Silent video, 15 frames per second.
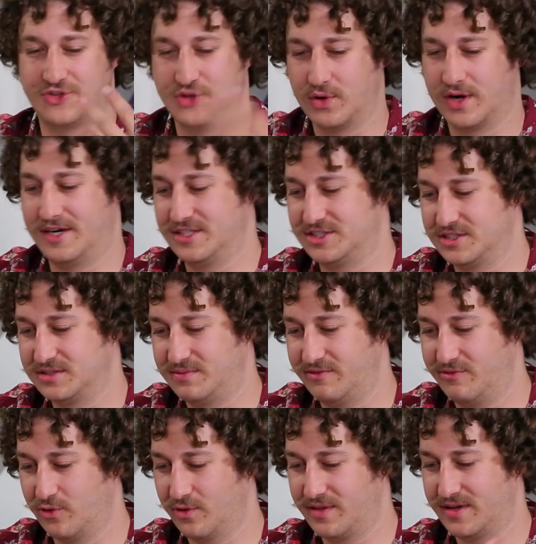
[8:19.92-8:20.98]
two auditions
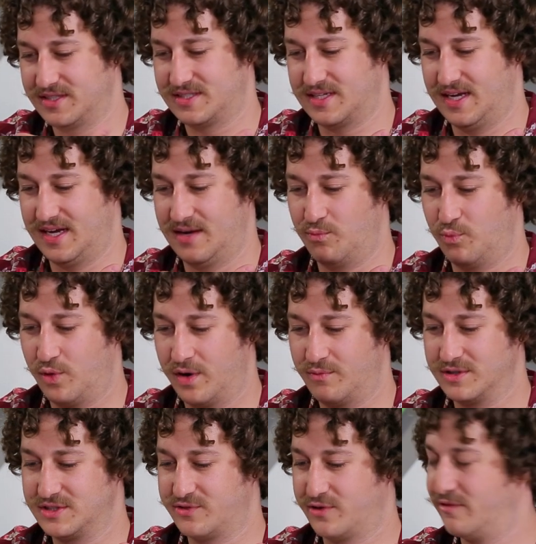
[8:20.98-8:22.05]
before this, and one
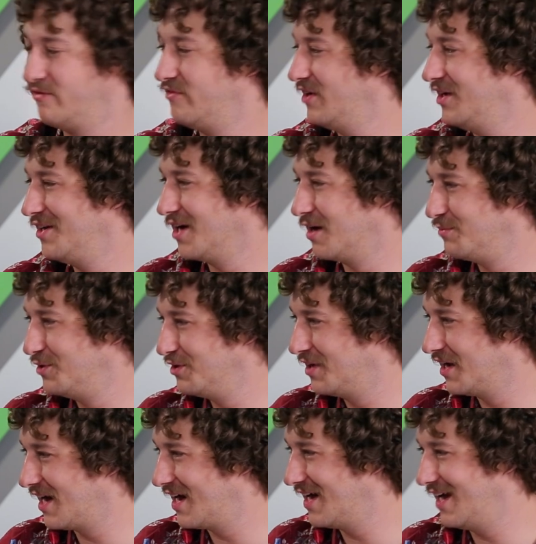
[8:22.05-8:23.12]
was for a V W
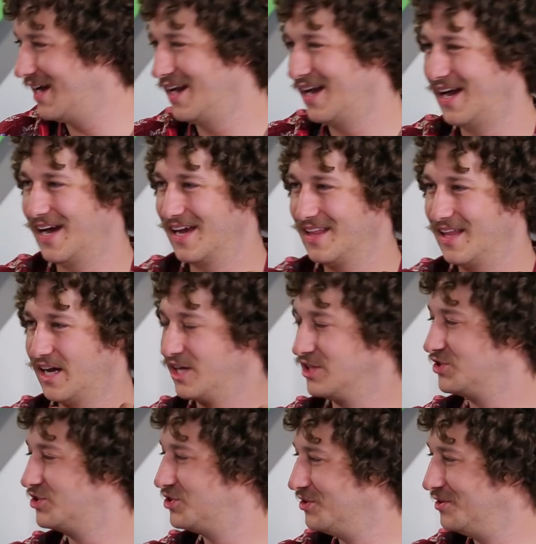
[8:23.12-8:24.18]
guy, and I had like a
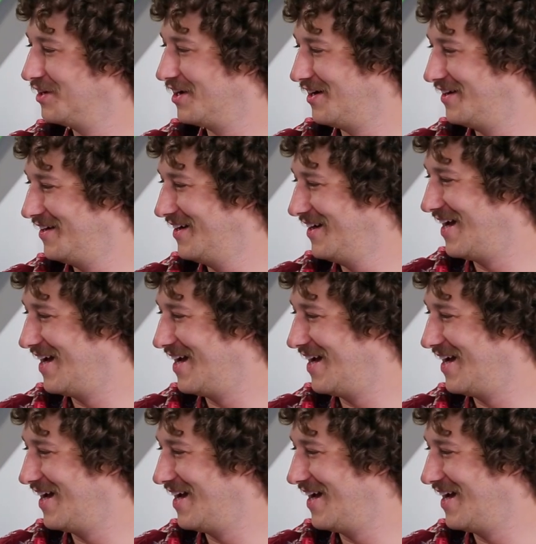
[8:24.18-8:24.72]
suit on,